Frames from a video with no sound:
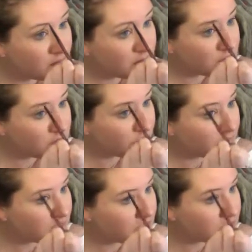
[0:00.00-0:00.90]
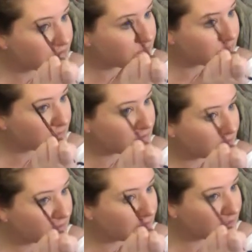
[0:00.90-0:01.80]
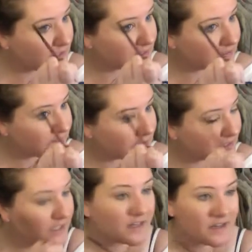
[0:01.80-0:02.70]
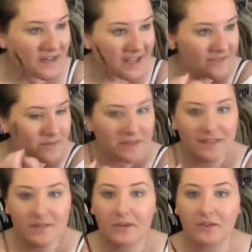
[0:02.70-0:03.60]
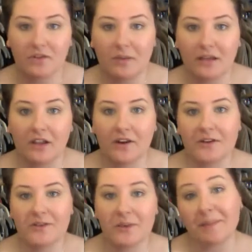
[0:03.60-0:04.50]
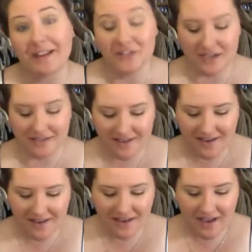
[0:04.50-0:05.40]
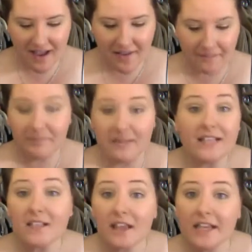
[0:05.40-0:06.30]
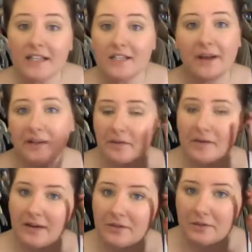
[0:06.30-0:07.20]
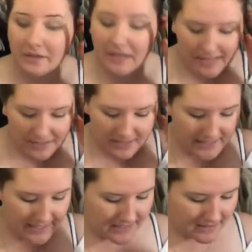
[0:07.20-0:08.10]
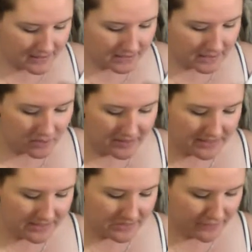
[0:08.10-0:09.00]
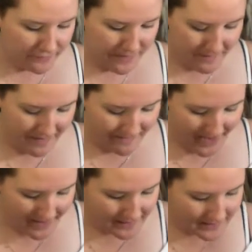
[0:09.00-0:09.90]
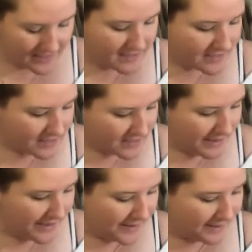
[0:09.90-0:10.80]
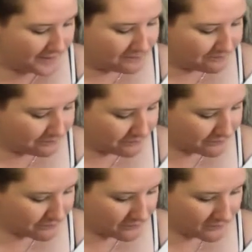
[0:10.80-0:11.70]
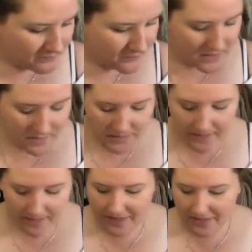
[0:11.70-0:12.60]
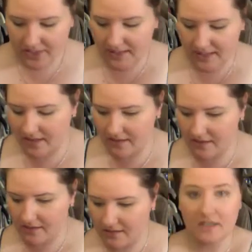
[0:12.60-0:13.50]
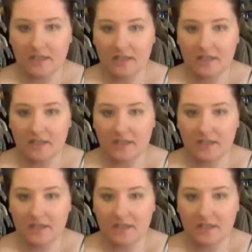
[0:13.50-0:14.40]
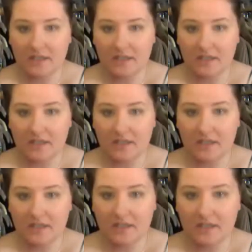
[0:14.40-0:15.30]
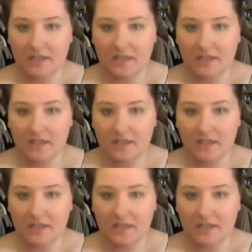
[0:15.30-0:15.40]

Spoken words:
So for me, just, you know, really lightly filling in, and I have to make this one a little bit longer so it matches. But that's all I do. I don't do a lot. I just like it a little bit to sort of frame my face. So it's not much. And then last, I'm just going to use